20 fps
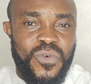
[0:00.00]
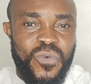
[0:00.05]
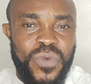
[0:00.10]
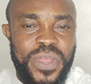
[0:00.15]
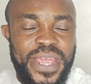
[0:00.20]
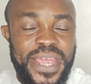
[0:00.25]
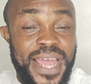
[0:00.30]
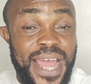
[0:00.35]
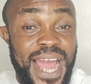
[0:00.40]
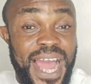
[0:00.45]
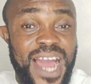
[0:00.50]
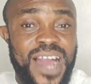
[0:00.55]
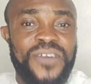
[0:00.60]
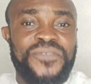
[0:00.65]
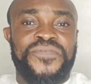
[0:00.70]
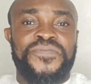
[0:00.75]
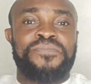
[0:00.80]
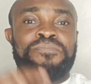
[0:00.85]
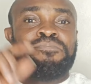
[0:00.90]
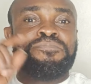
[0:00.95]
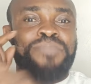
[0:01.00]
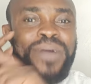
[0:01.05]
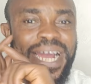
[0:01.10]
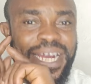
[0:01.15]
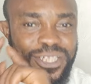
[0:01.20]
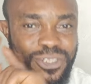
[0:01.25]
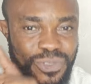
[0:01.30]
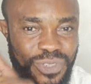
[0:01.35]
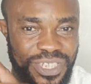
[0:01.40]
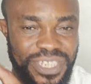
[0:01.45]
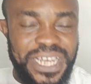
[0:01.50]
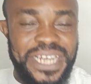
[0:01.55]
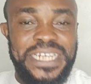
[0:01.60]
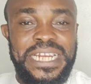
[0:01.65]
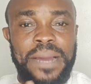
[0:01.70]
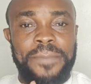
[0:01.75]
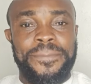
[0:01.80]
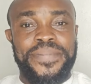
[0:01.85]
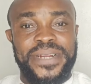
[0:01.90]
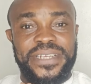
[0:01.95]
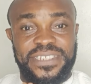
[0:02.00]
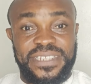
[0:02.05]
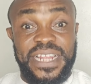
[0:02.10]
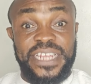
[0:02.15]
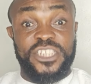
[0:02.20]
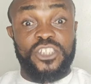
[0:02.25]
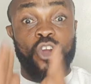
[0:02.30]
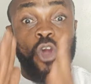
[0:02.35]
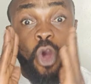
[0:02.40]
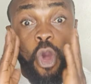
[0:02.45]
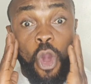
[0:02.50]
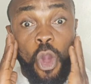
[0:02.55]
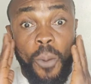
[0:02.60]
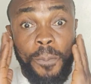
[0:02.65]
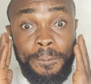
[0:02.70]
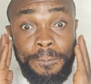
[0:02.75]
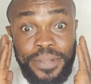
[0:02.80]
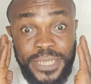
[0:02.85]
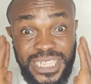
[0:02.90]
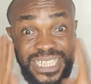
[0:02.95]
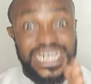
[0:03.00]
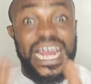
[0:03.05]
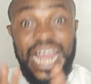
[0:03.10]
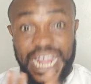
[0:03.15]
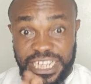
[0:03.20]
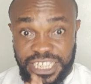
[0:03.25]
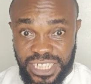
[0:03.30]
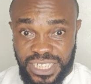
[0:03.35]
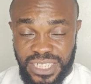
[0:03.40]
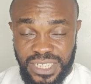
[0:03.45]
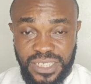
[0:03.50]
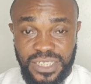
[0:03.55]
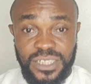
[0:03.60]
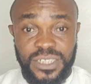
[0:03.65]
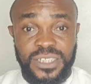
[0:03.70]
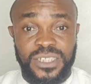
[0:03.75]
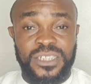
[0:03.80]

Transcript: We have back to sender bracelets, all charged